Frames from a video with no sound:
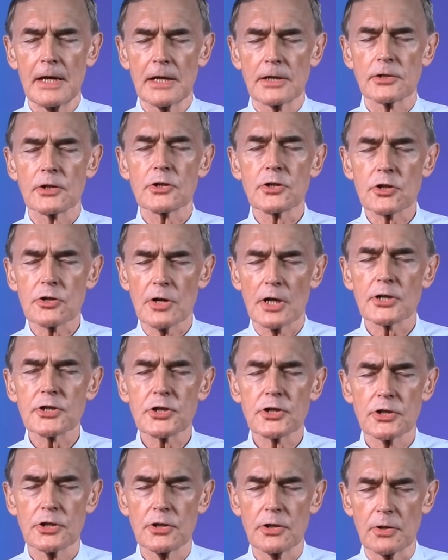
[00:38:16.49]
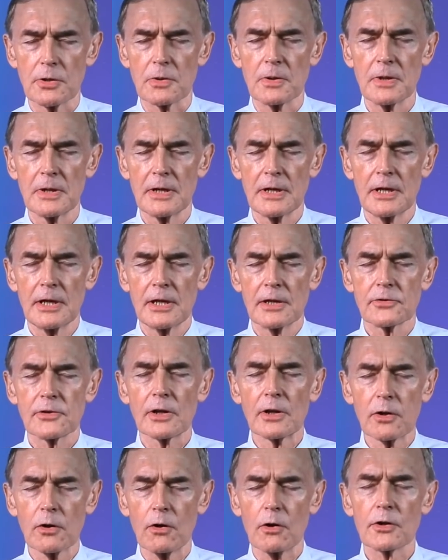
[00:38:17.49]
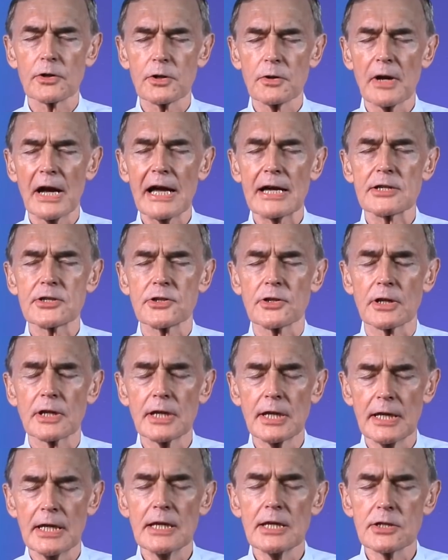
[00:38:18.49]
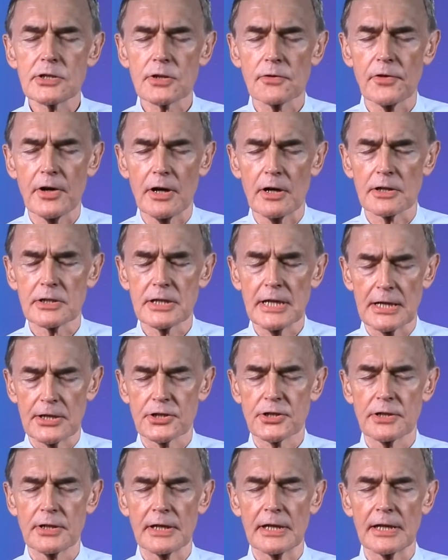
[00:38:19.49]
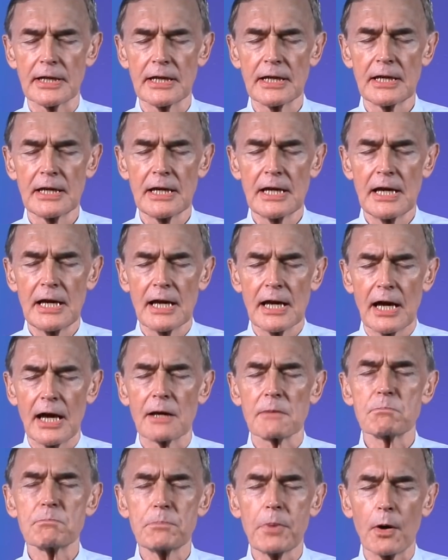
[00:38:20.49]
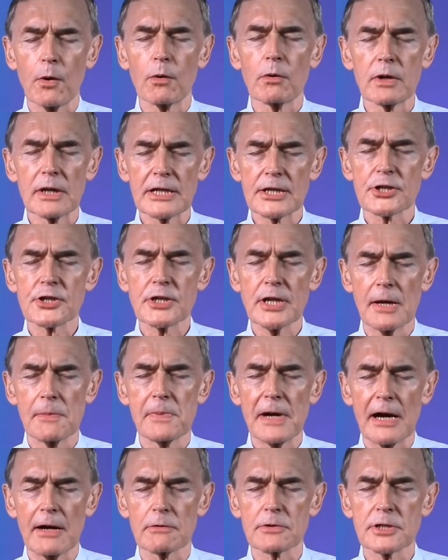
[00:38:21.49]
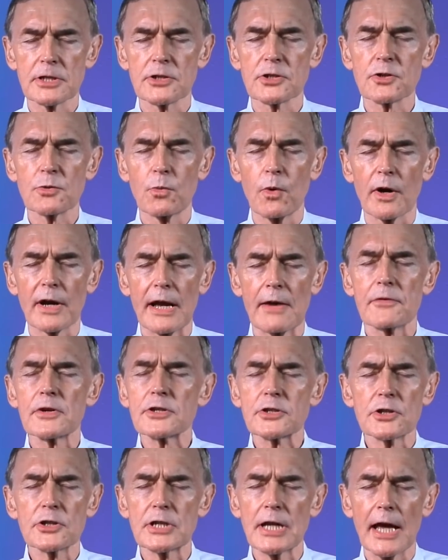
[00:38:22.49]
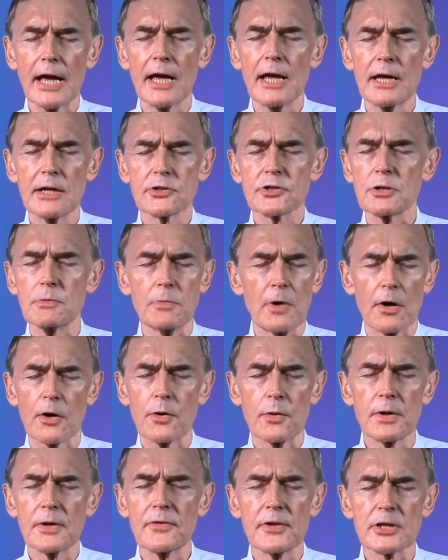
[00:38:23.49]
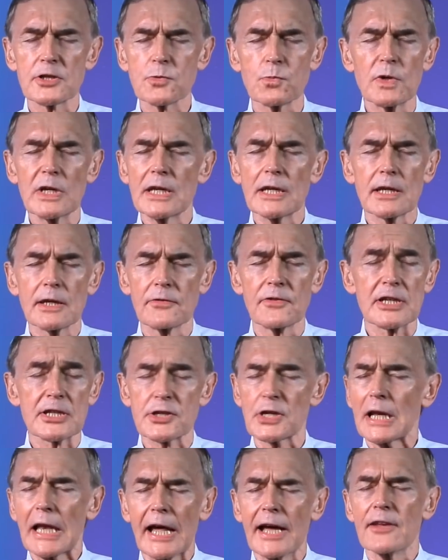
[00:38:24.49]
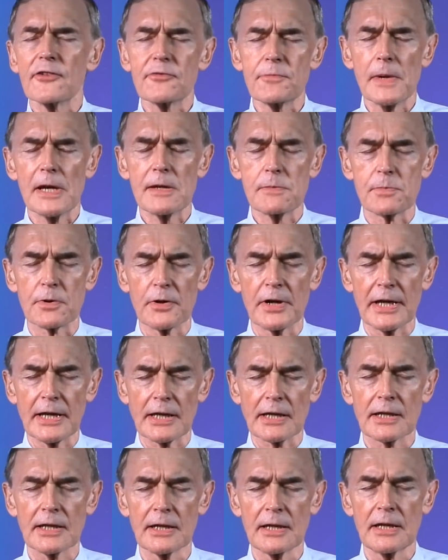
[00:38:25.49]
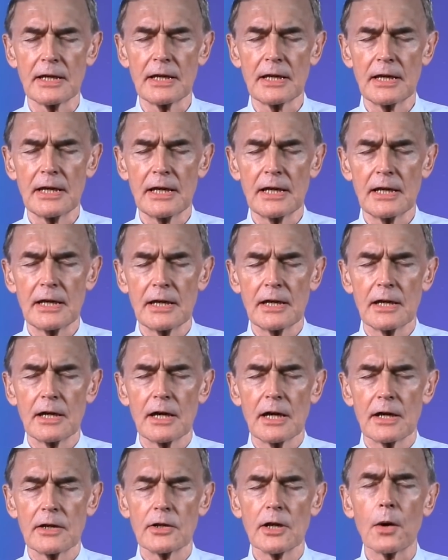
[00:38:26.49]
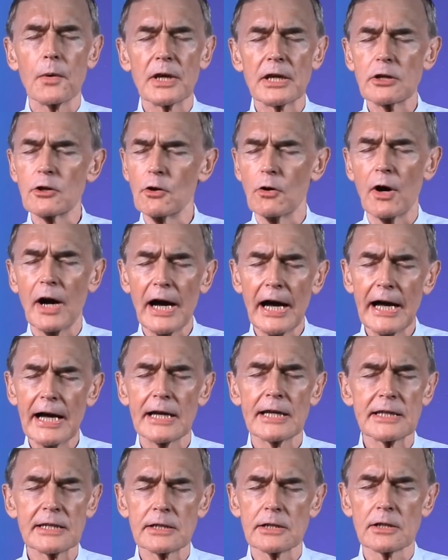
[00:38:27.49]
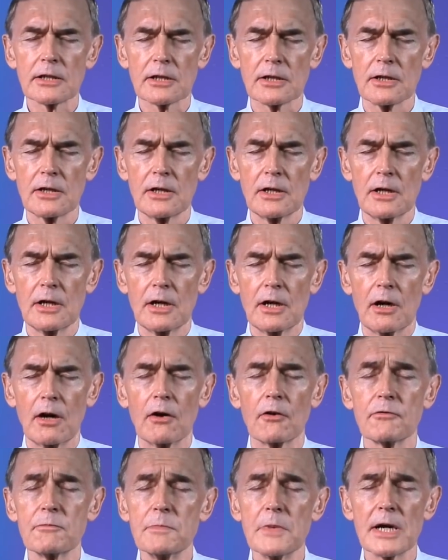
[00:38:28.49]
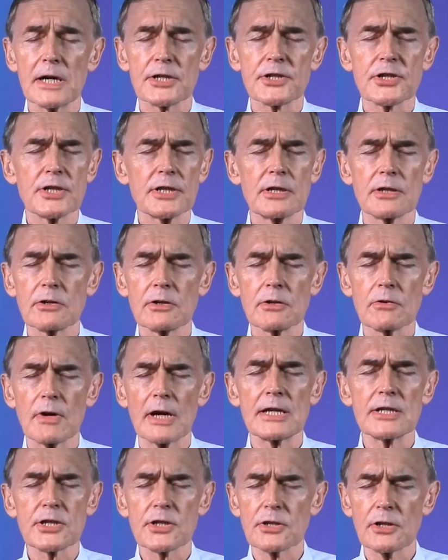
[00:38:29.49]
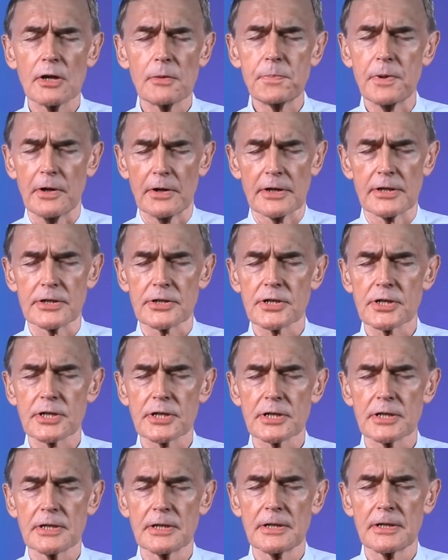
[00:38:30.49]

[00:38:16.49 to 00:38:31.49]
to trust you, the Lord who has the keys of our destiny and boldly step out into whatever today and tomorrow and this week and this life may bring, knowing your hand of mercy and grace upon us.